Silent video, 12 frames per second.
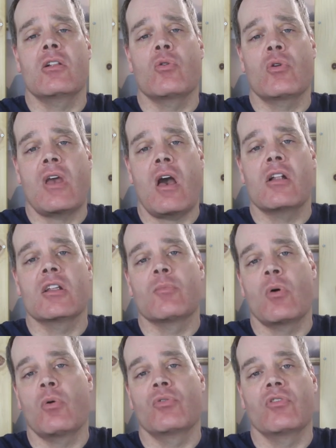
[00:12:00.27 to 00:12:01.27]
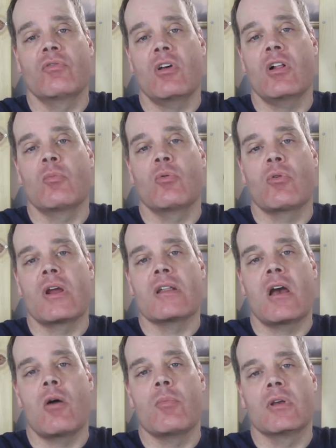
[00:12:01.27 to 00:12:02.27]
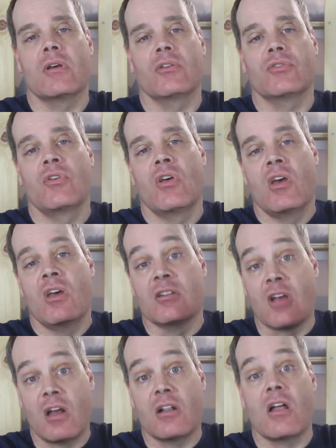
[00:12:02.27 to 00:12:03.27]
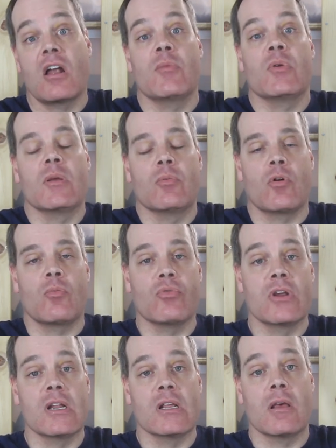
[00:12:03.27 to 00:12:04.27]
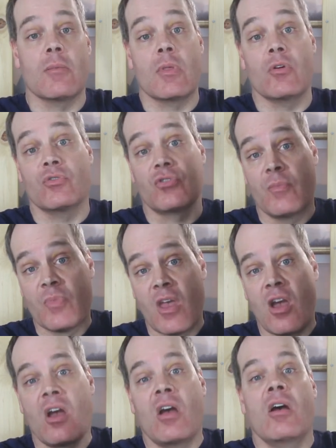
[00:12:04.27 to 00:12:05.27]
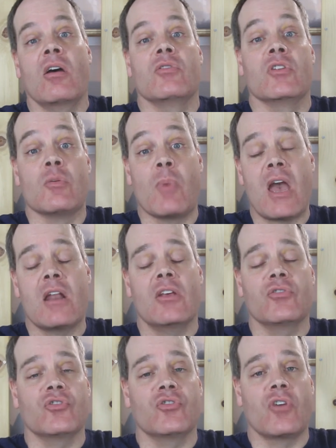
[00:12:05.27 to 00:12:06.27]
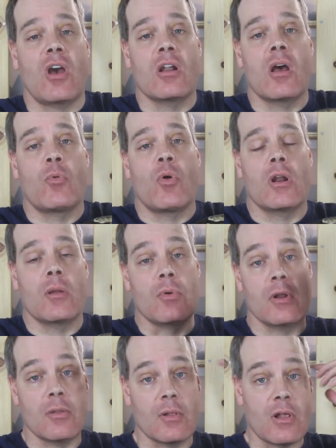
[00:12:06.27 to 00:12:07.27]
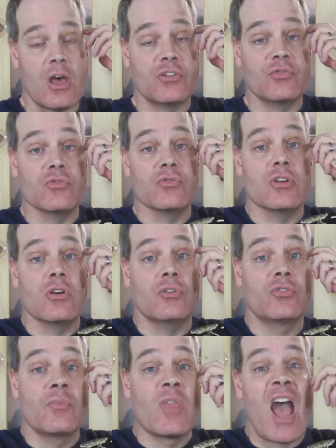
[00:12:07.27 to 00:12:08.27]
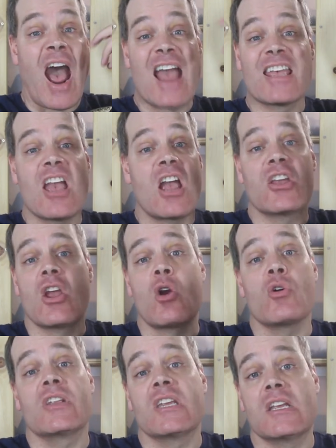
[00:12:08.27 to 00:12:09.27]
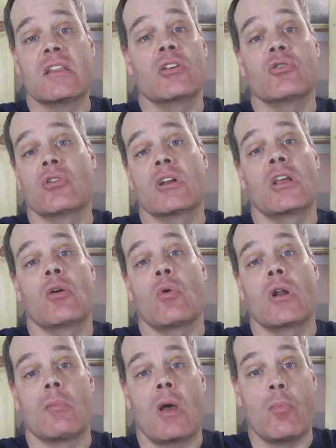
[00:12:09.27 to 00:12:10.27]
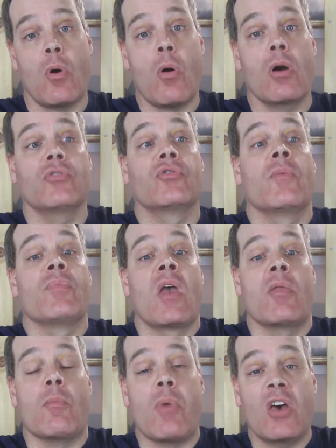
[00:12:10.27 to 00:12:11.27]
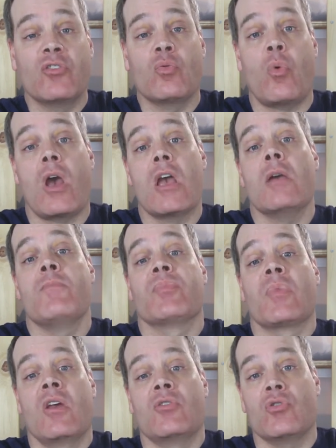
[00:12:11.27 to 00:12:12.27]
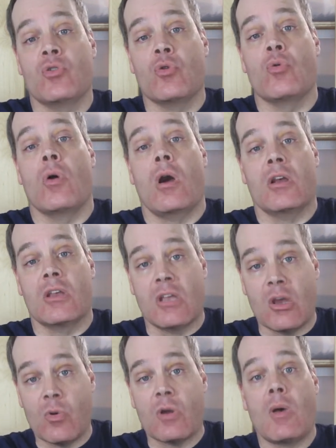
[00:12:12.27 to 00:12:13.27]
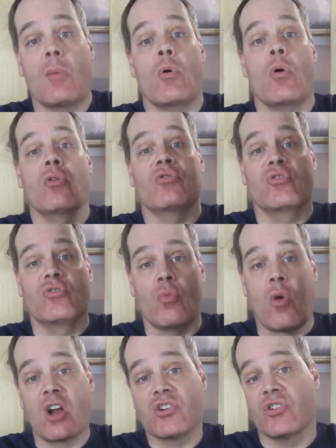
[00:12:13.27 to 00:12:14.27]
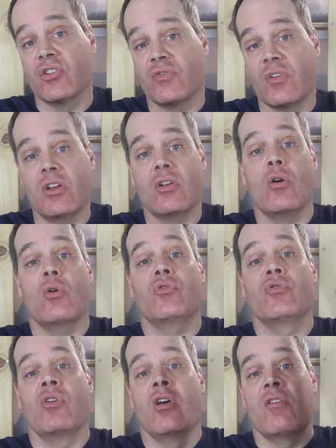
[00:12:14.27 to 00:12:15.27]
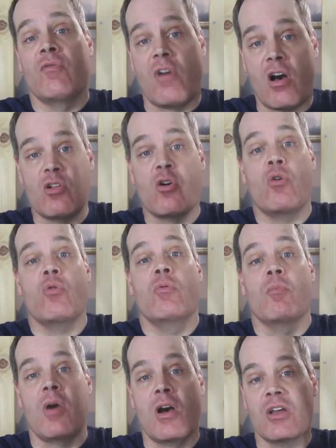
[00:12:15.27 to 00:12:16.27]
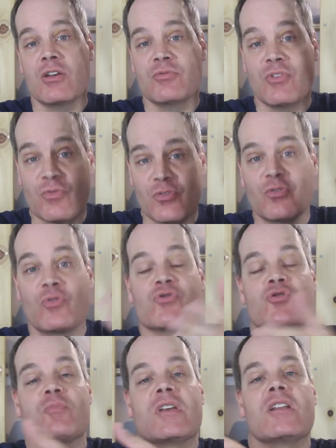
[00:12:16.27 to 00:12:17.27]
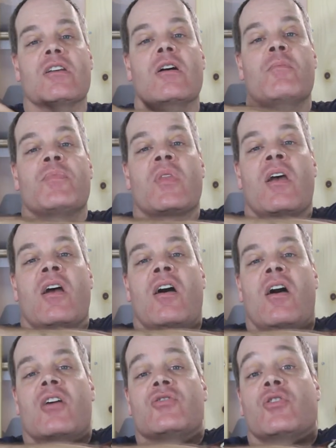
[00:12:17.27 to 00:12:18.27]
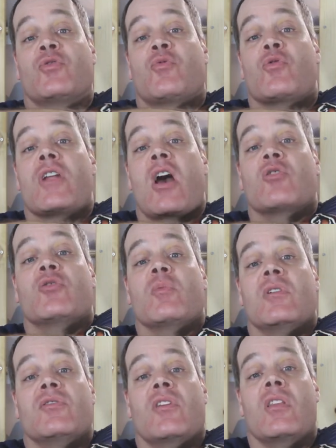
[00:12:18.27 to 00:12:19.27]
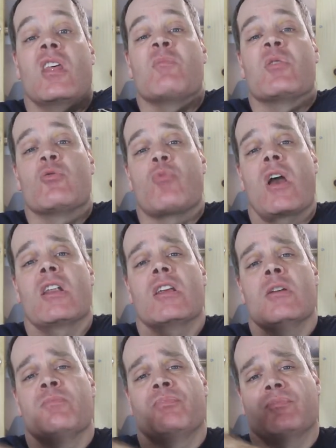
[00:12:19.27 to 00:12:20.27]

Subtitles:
of locality boas available right now because not a lot of people are breeding them, and the demand has just gone up quite a bit in the last few years. I can't guarantee that you're going to get one of my boas. The best way to get one of my boas is to watch these videos, follow my different social media just for announcements, and then be ready